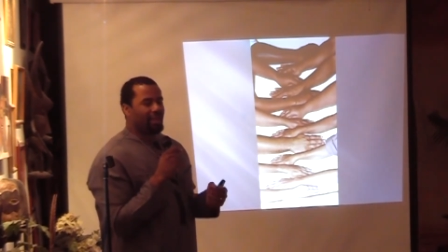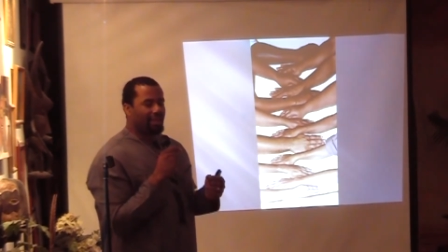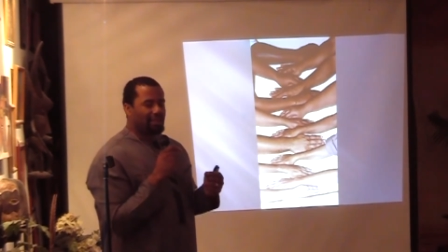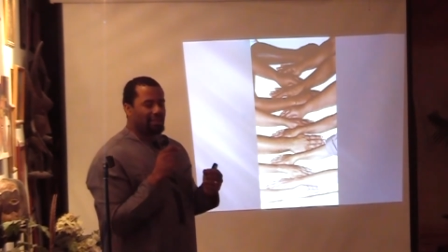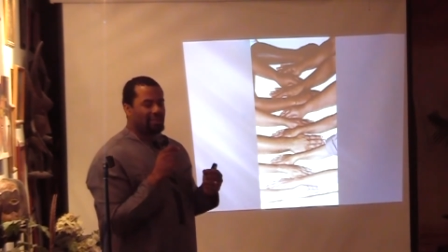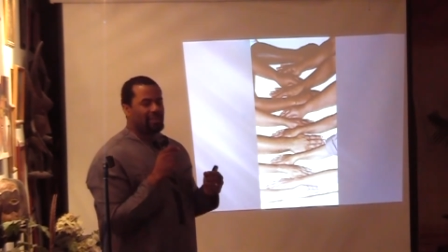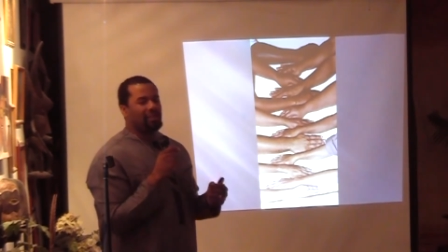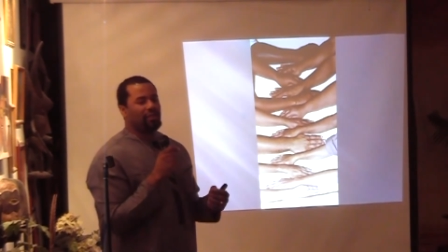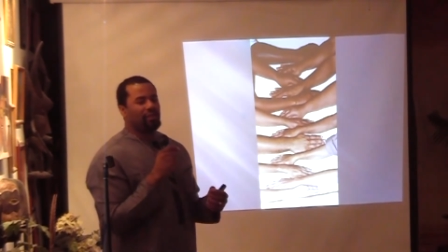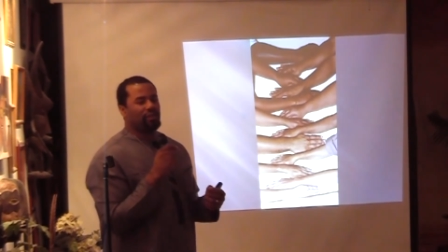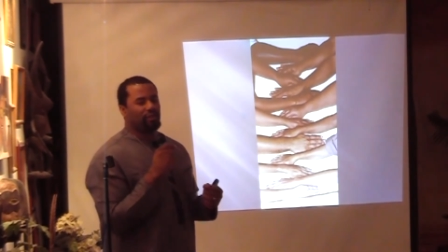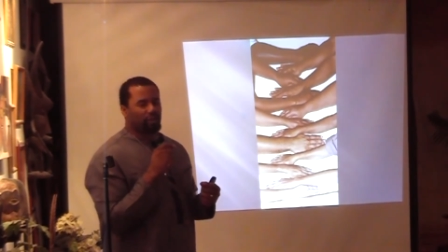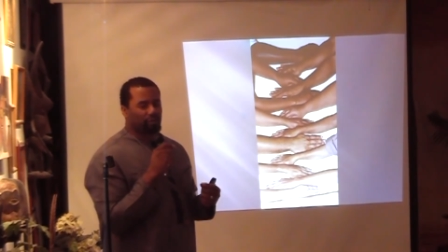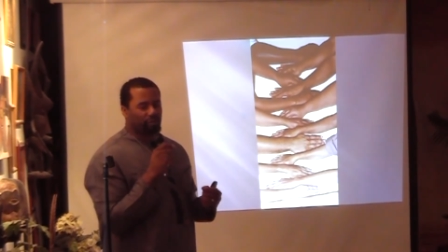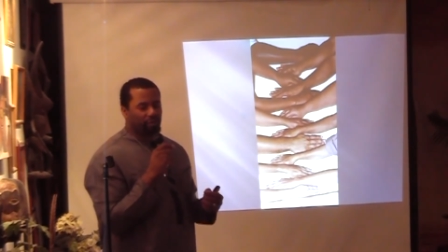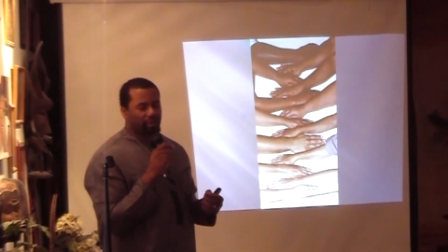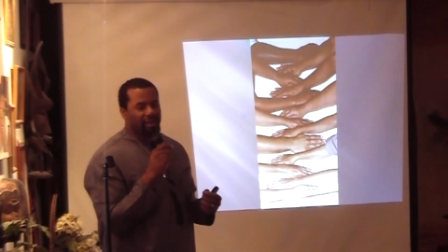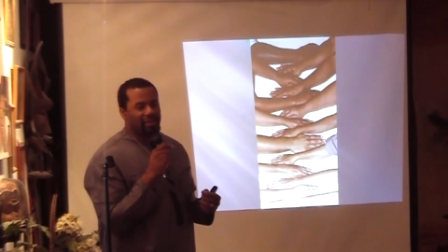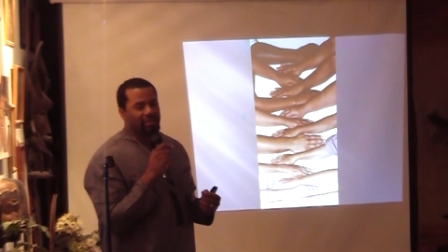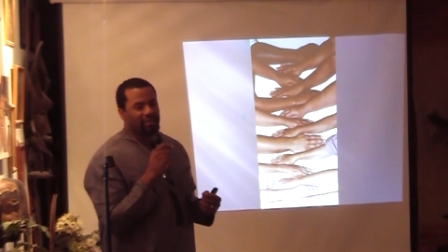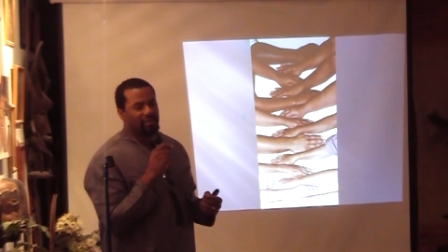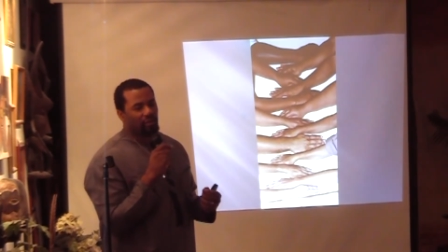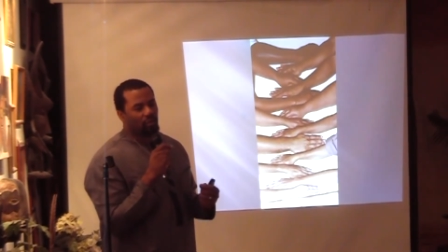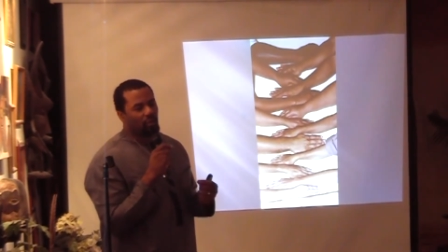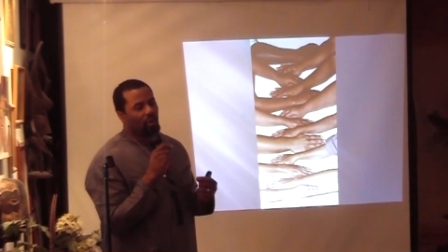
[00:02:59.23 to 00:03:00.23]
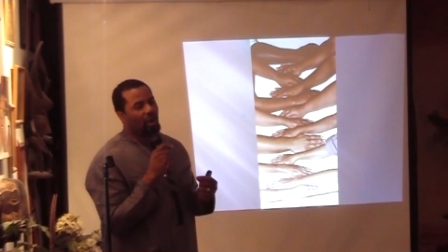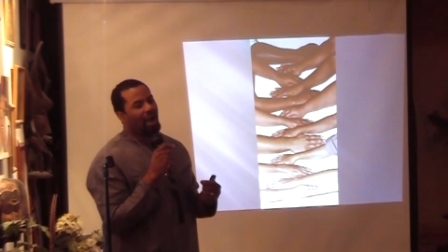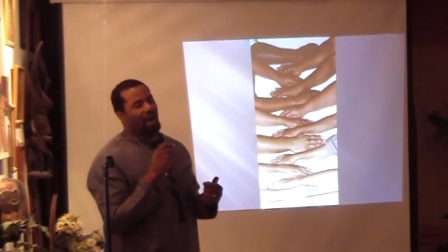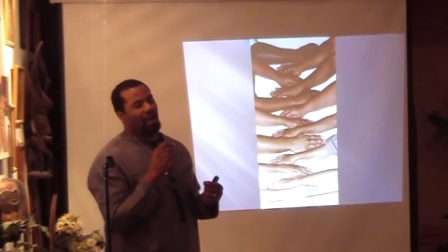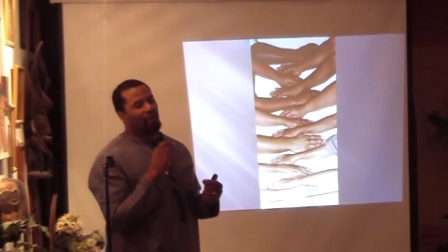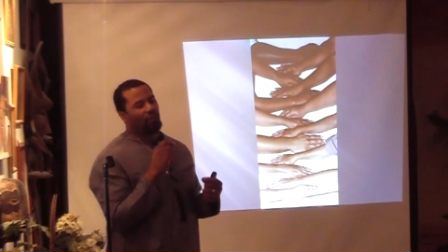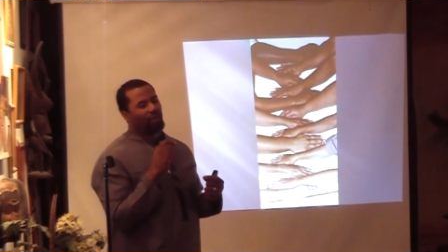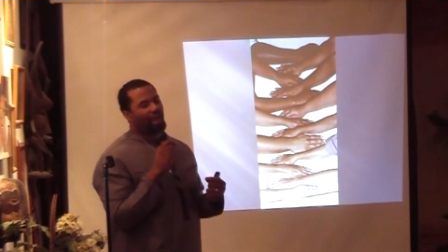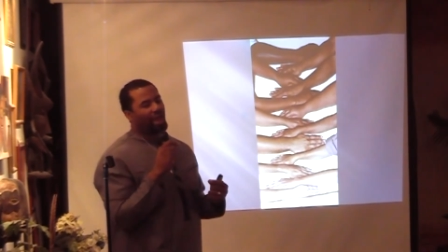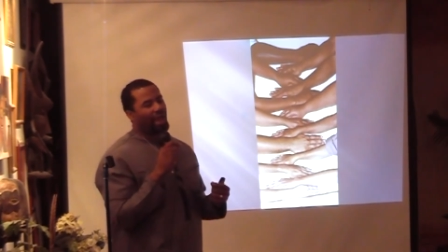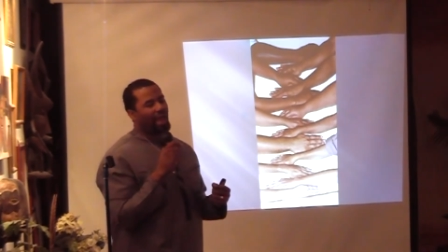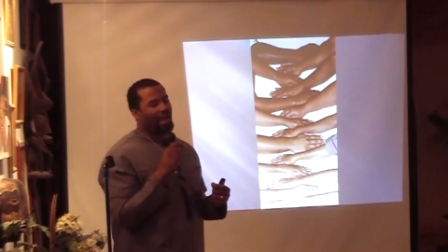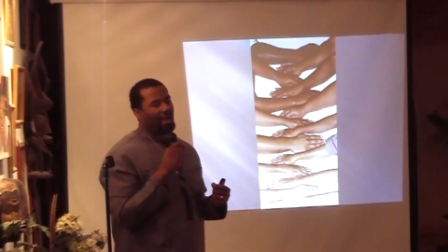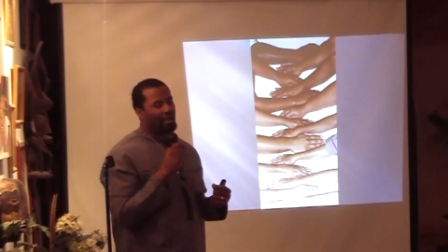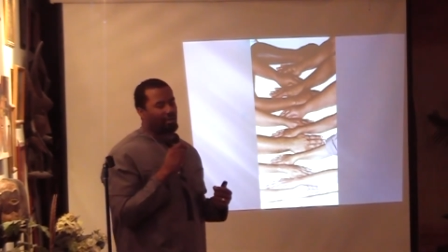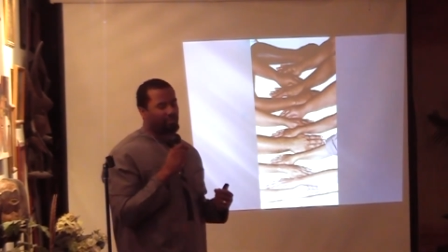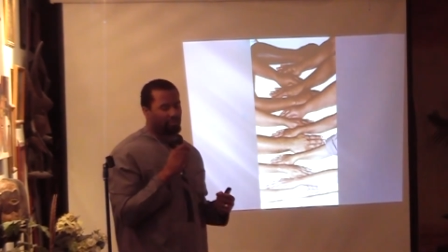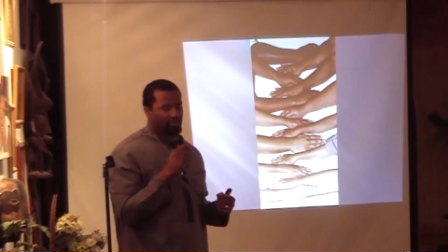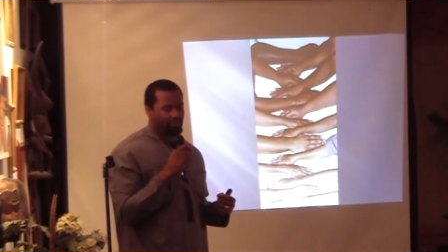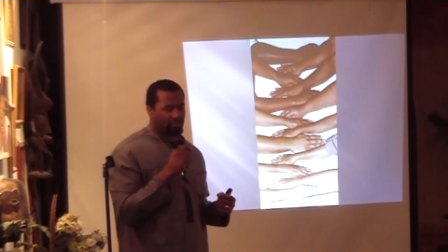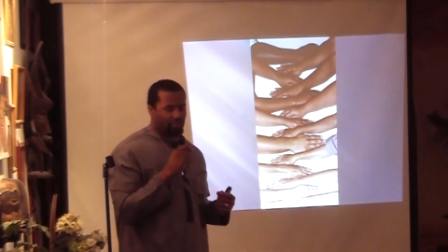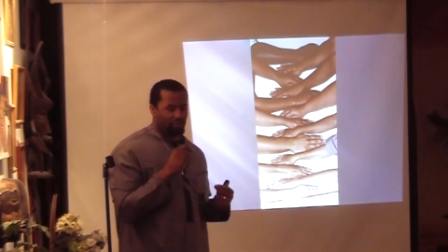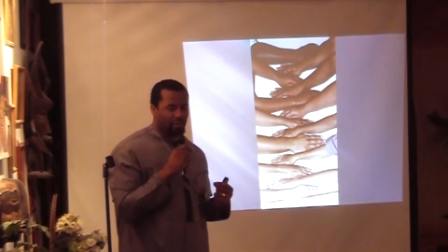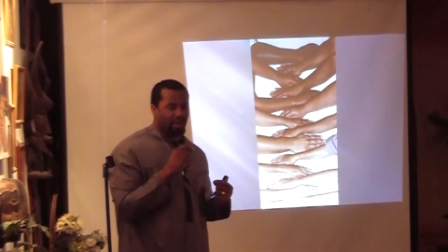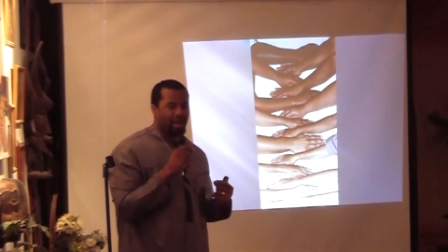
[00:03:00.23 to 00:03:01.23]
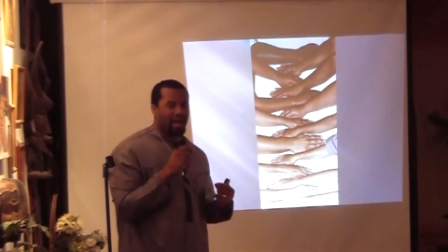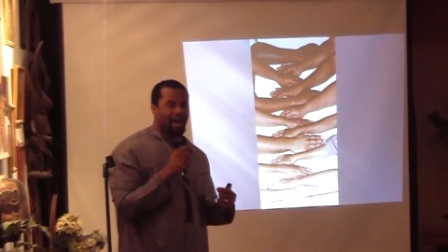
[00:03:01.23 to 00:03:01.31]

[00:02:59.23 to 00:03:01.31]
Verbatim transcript: is literally the reason why we have a